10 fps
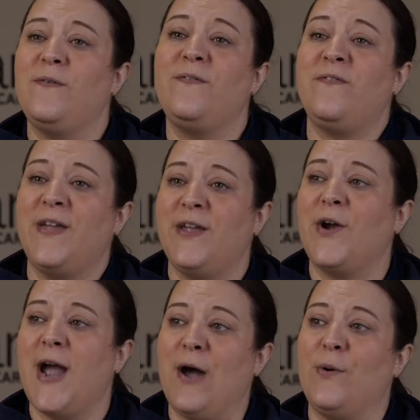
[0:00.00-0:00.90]

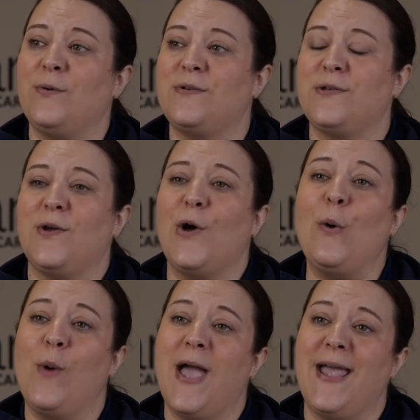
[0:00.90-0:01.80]
figure out a
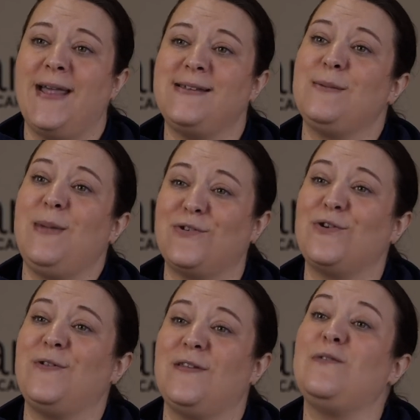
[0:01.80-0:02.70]
way to make
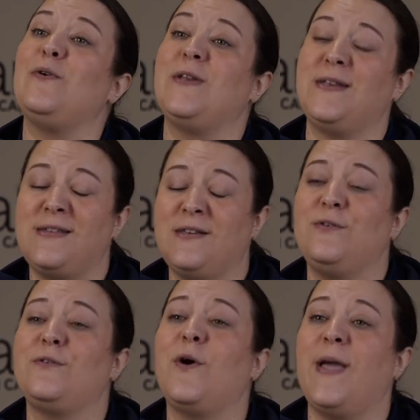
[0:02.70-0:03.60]
sure this food
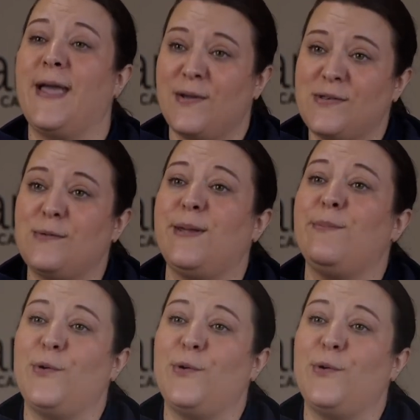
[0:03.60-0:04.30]
continues going out to people